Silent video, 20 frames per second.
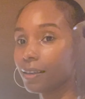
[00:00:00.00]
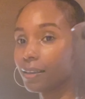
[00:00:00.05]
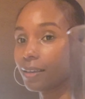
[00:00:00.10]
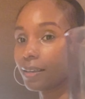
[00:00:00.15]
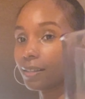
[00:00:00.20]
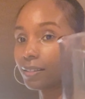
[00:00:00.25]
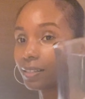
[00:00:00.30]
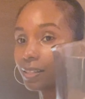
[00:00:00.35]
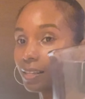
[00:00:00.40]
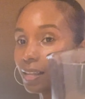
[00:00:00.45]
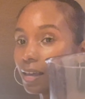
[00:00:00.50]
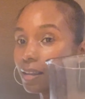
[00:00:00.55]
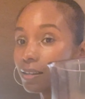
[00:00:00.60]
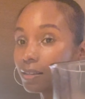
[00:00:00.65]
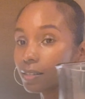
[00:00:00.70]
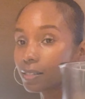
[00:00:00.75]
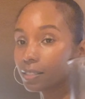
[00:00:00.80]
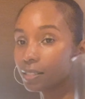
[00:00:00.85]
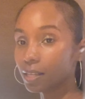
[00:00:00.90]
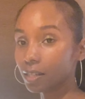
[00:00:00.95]
And the
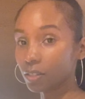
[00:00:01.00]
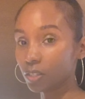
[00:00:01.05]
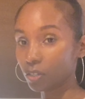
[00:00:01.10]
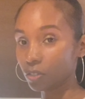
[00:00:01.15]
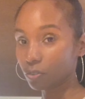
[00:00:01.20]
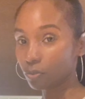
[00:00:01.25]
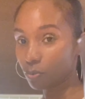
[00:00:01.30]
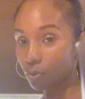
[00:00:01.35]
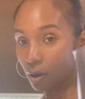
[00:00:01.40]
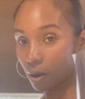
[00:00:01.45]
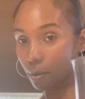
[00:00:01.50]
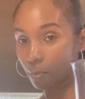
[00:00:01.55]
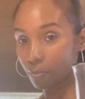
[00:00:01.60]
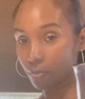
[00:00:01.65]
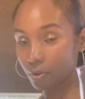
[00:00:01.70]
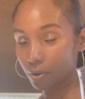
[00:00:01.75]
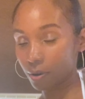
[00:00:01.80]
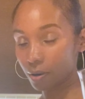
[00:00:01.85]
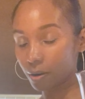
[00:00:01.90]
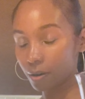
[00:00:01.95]
lettuce and the
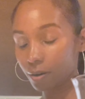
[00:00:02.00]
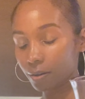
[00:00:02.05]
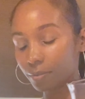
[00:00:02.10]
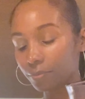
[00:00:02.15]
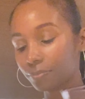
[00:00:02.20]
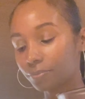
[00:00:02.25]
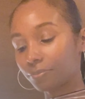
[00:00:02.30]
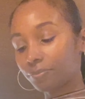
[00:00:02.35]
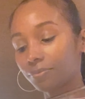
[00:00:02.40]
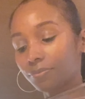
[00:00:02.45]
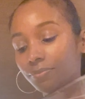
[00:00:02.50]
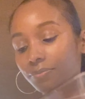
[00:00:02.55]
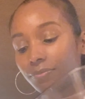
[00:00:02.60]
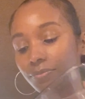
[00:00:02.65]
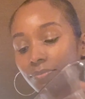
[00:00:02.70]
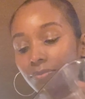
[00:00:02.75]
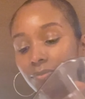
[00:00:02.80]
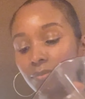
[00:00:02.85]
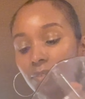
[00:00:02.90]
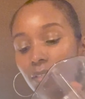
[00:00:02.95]
cucumber,
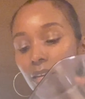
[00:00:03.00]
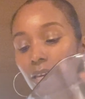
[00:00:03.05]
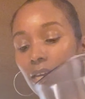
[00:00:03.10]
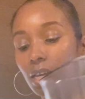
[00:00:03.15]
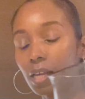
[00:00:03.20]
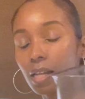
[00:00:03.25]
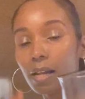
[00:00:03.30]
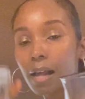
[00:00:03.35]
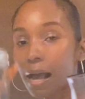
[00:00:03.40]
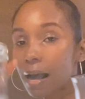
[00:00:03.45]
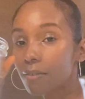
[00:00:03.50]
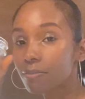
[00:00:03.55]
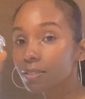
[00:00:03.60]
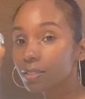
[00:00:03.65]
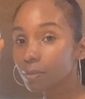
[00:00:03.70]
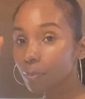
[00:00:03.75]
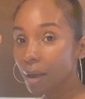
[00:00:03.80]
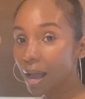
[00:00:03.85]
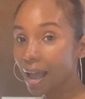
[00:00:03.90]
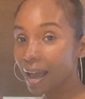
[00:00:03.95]
and I have
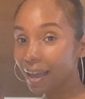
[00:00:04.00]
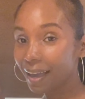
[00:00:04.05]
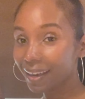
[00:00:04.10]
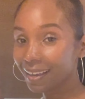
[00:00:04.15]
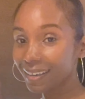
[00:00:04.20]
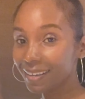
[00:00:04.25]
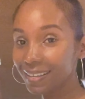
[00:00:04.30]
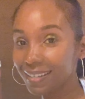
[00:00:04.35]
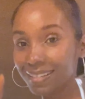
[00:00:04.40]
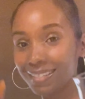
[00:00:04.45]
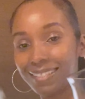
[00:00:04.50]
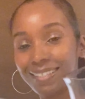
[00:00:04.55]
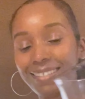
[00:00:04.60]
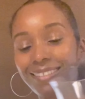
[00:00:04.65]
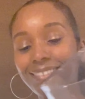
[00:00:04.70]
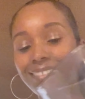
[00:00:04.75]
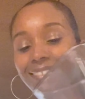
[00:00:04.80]
some ice.